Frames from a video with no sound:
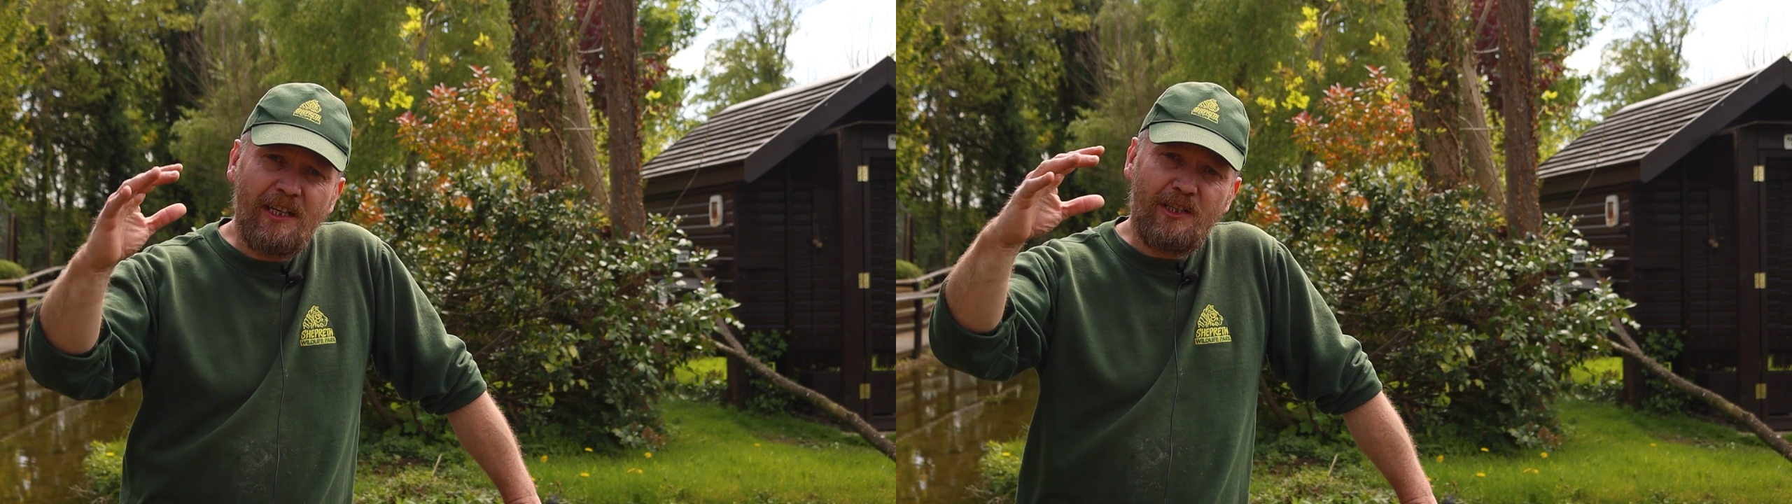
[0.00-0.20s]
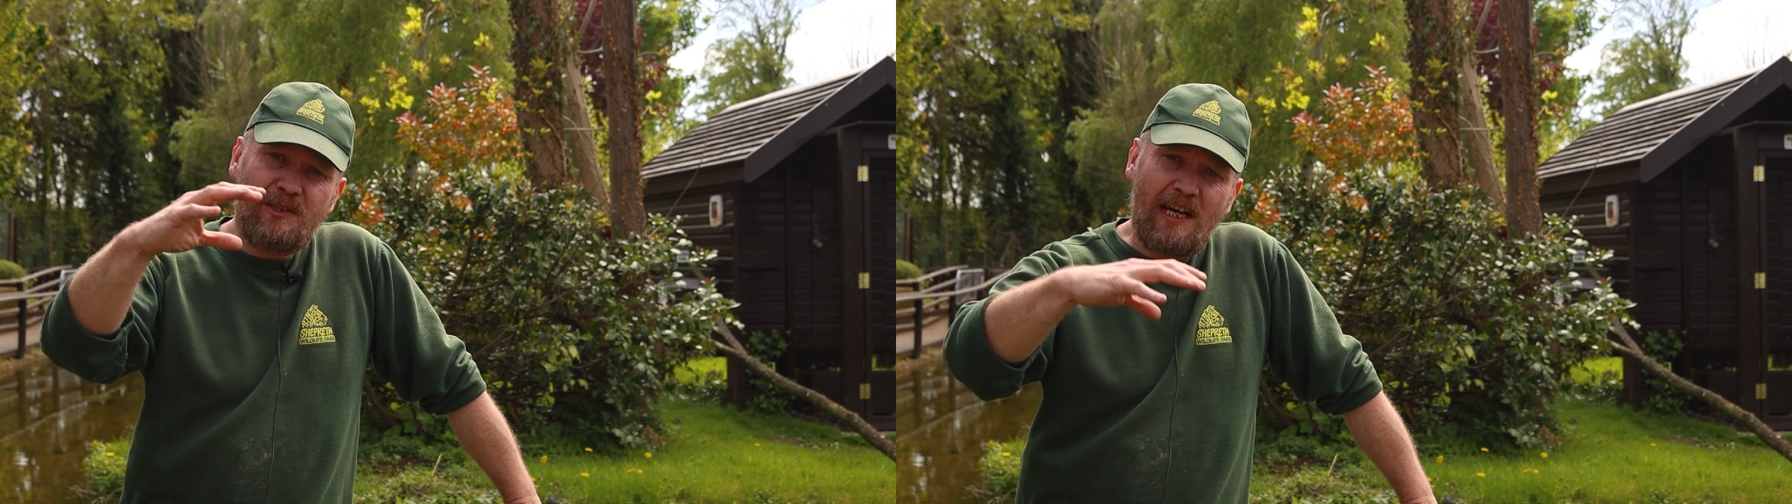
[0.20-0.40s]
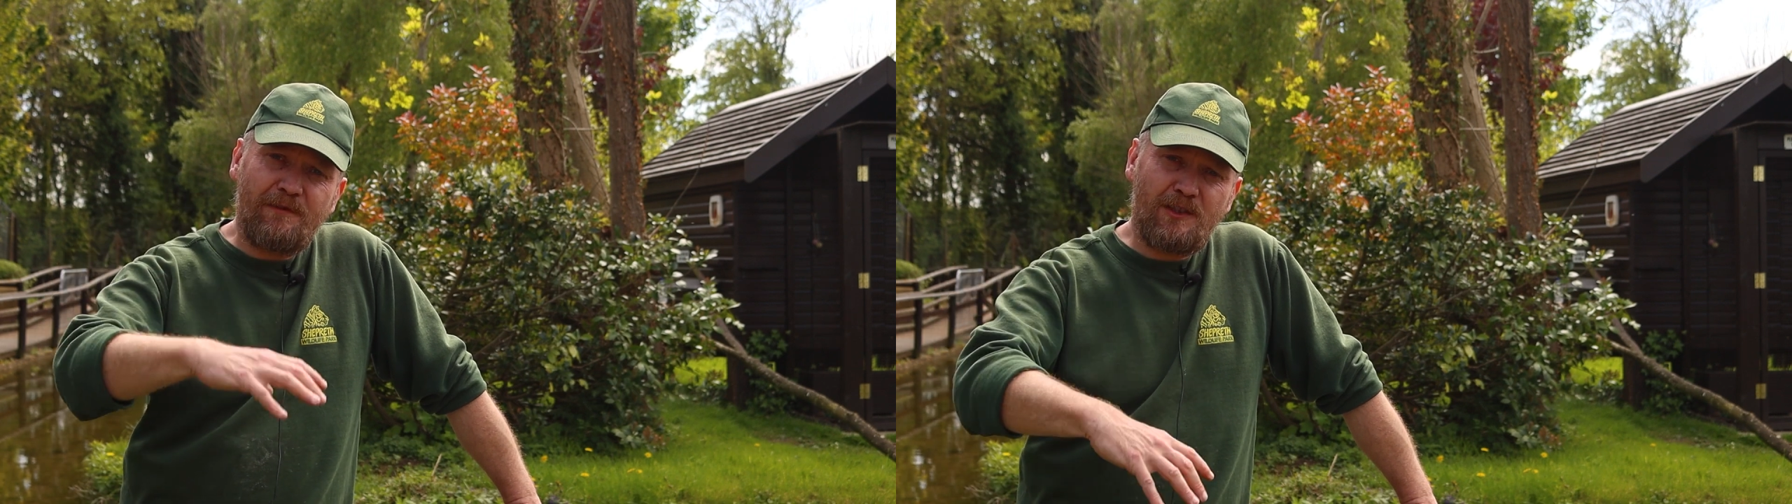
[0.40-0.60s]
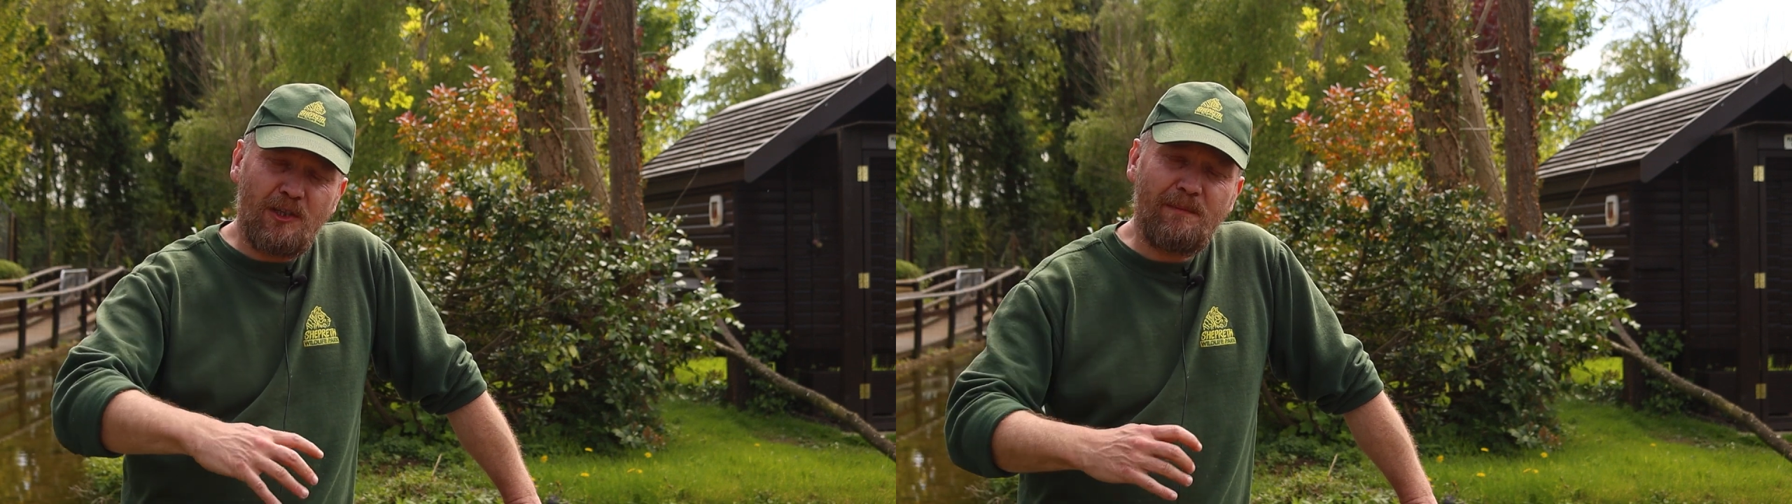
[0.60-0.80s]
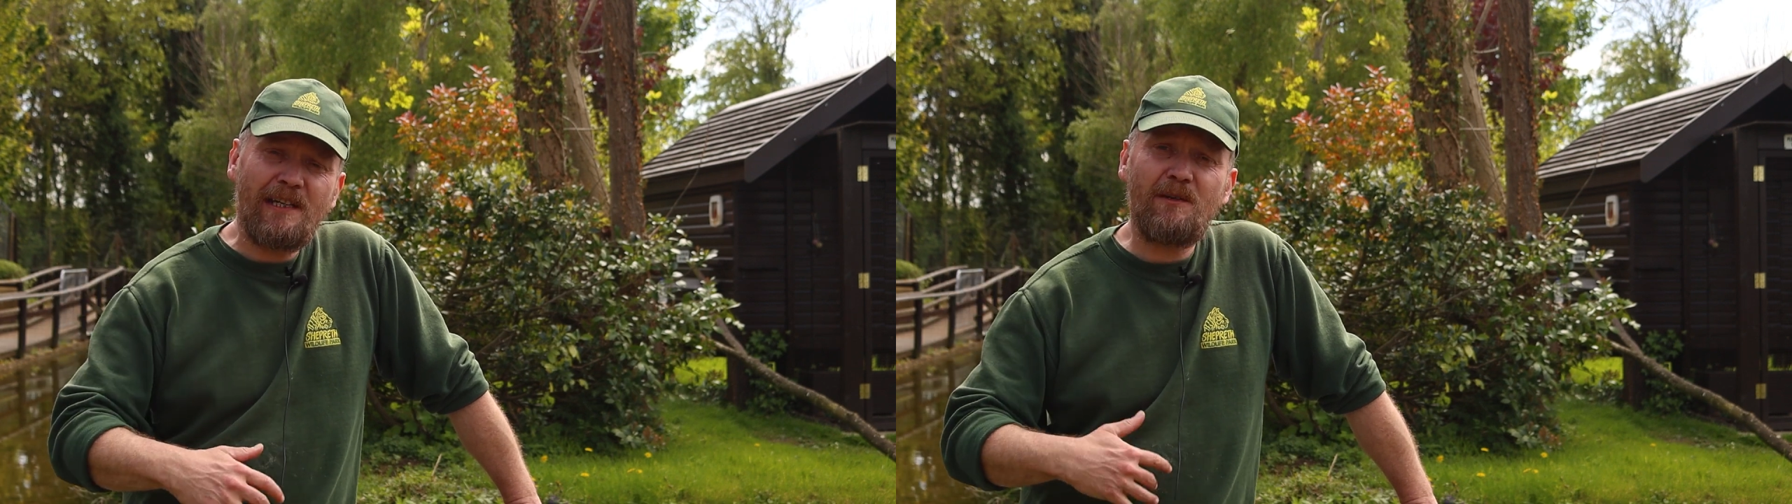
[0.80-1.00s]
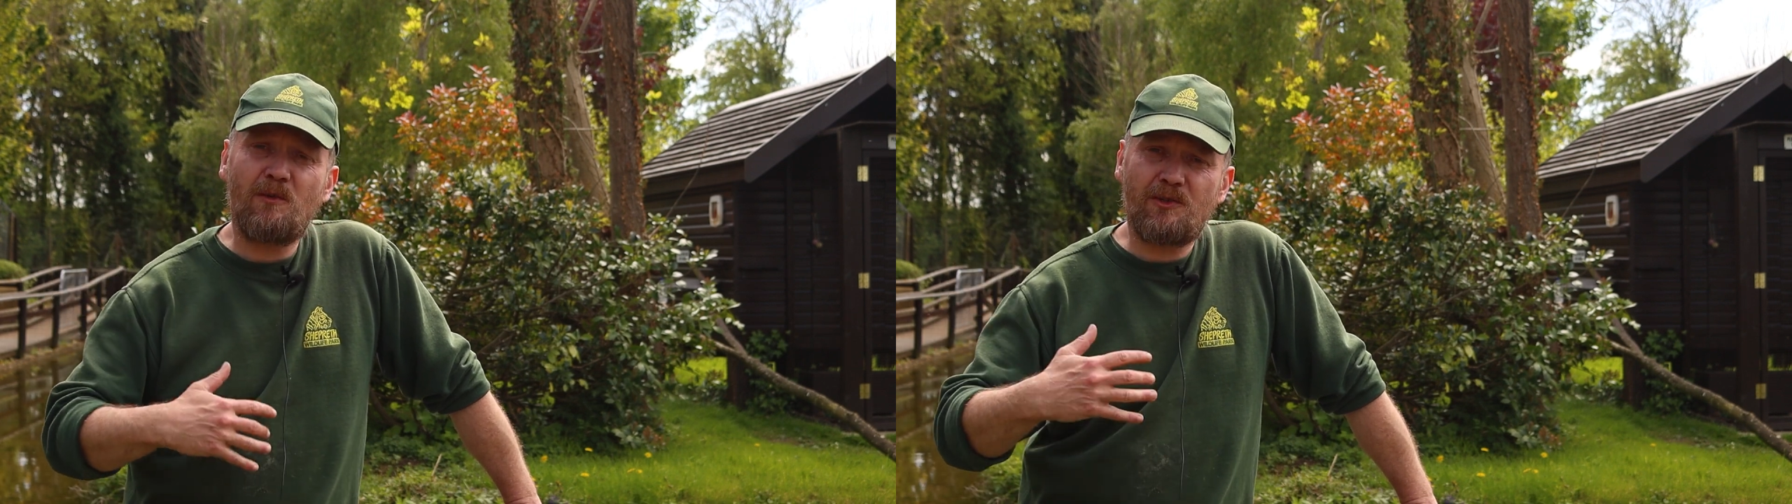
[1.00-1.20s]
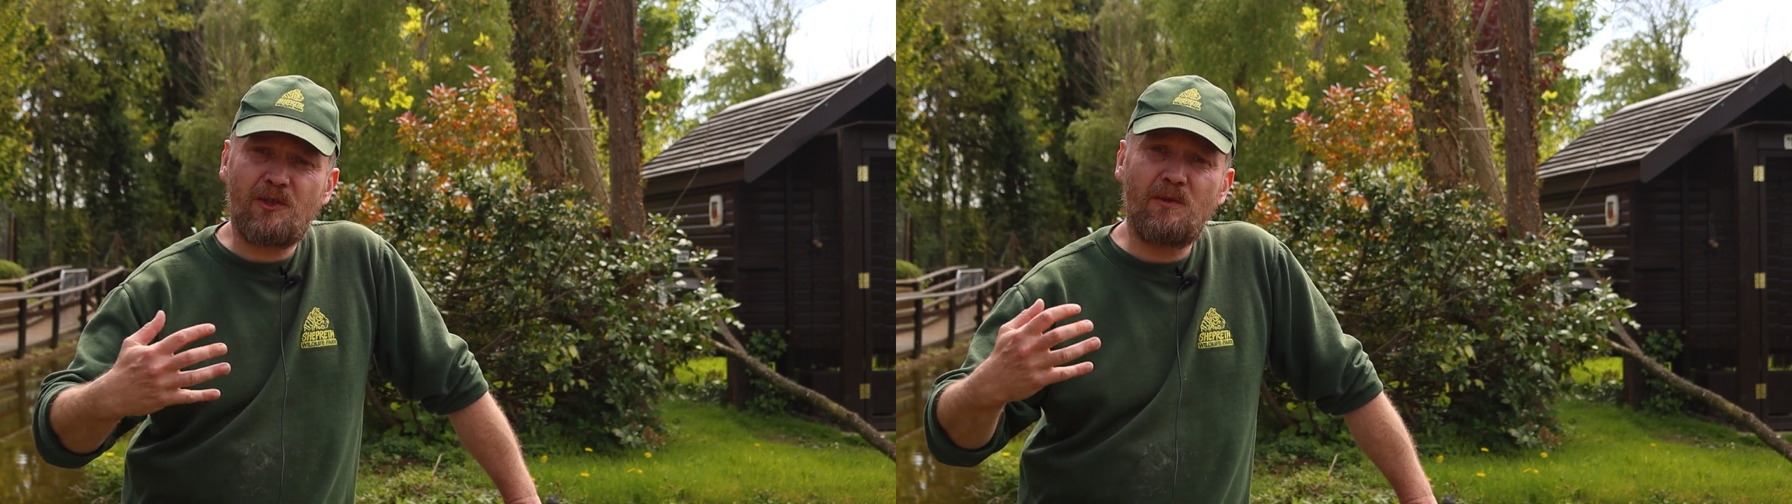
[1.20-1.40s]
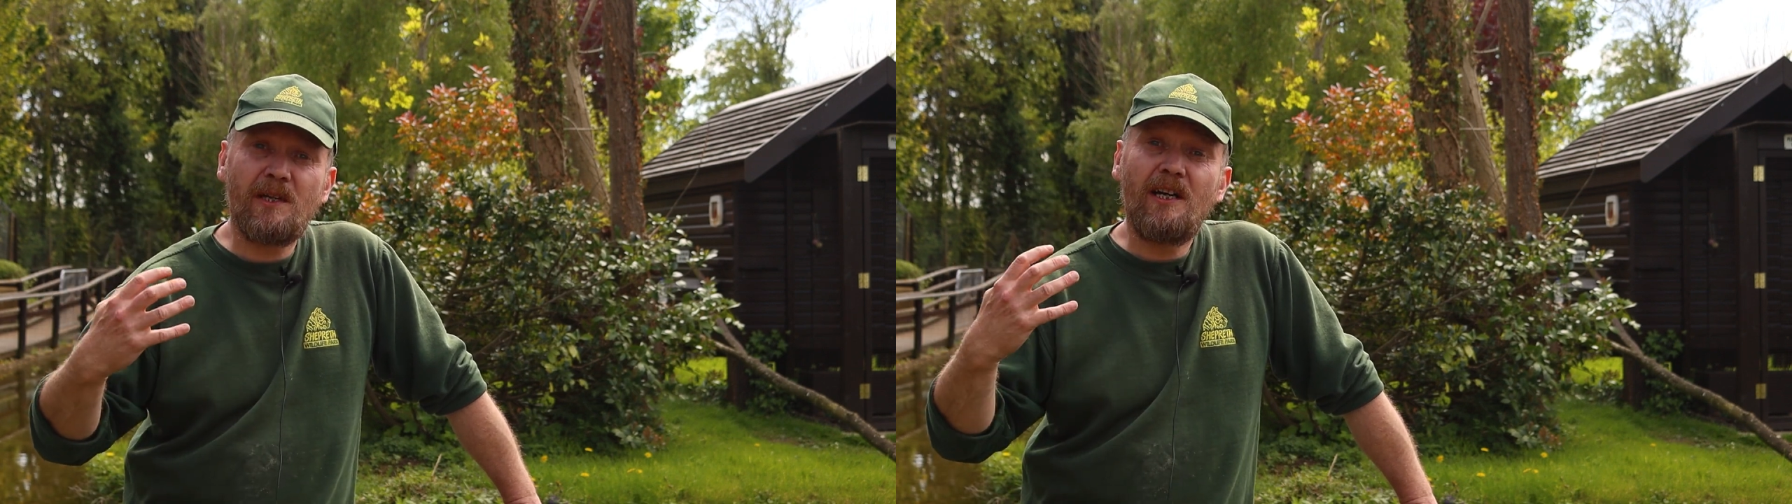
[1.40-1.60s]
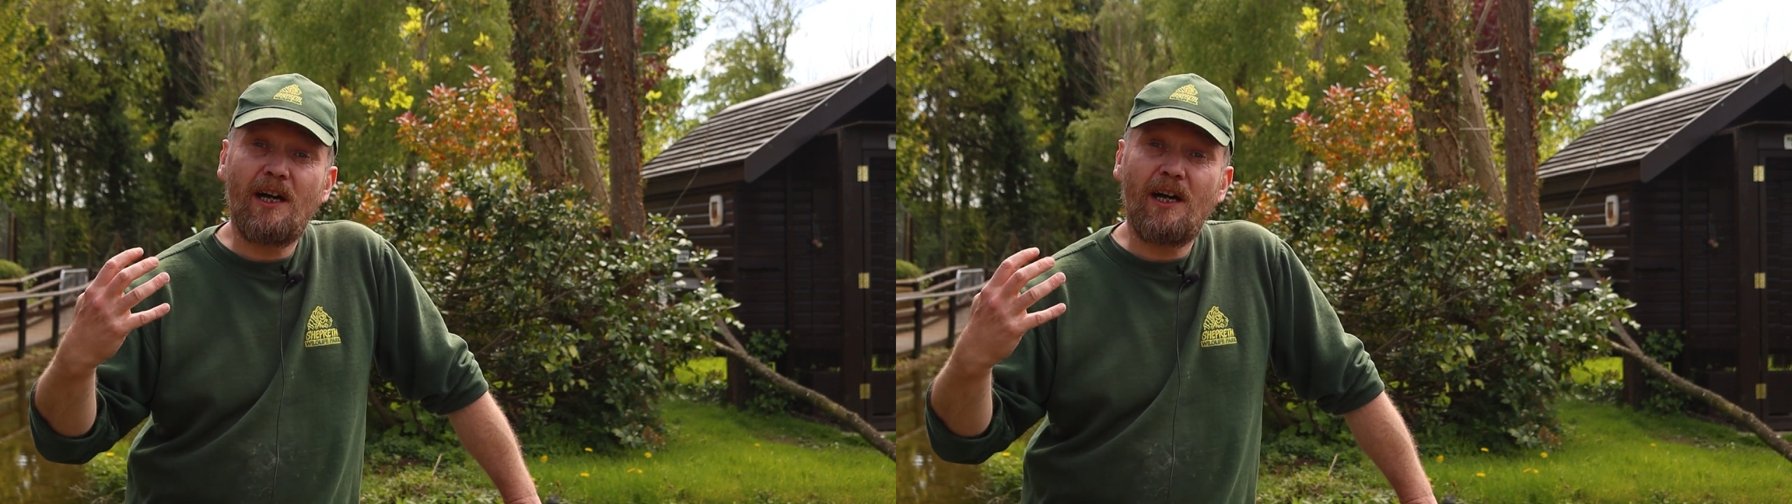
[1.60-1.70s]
you'd have too many what's called